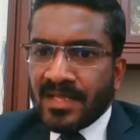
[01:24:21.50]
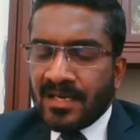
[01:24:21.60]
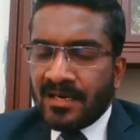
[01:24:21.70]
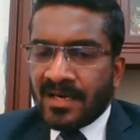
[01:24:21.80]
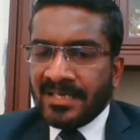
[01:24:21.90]

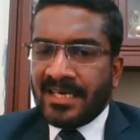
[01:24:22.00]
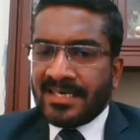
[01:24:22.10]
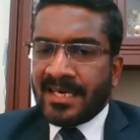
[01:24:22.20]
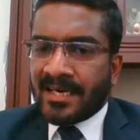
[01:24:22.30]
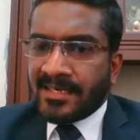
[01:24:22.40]
recent
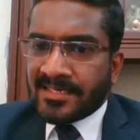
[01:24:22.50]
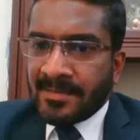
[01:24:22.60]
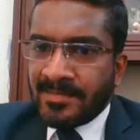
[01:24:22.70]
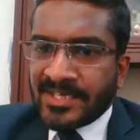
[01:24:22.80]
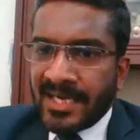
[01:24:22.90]
drug
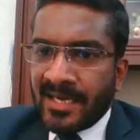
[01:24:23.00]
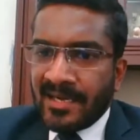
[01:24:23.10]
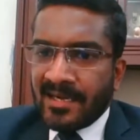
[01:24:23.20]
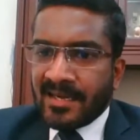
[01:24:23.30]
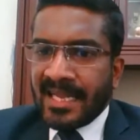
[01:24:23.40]

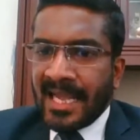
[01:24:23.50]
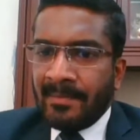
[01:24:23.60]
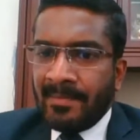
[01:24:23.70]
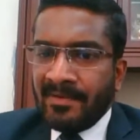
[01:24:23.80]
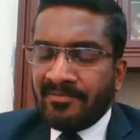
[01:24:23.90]
consumption
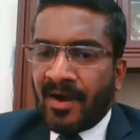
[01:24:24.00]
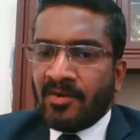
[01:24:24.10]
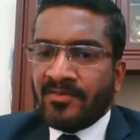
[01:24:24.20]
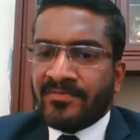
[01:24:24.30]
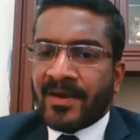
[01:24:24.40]
can be
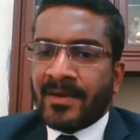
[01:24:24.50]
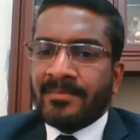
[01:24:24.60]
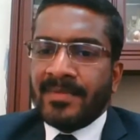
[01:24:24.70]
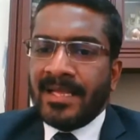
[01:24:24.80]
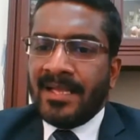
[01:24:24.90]
found
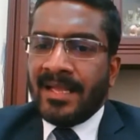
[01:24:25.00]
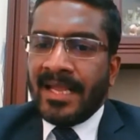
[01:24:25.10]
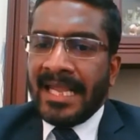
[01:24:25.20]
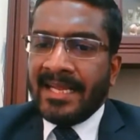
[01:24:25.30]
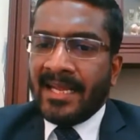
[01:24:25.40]
from
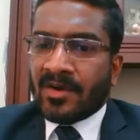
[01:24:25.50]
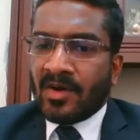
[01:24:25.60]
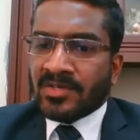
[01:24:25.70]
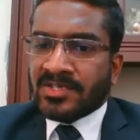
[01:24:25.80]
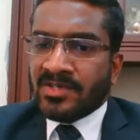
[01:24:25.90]
area
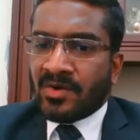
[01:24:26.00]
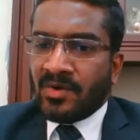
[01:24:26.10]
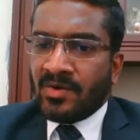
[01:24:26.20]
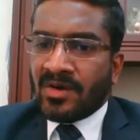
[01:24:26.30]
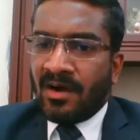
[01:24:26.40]
close to
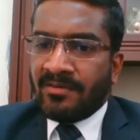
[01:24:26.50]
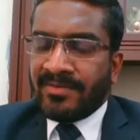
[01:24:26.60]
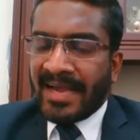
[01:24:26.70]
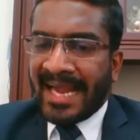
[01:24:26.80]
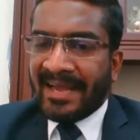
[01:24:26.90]
root
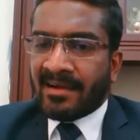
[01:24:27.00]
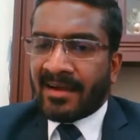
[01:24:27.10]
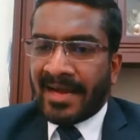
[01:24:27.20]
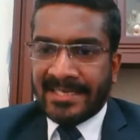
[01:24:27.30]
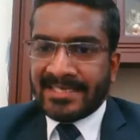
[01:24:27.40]
of hair
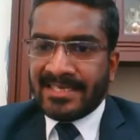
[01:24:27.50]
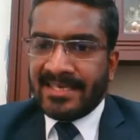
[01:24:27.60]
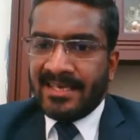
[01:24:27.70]
right.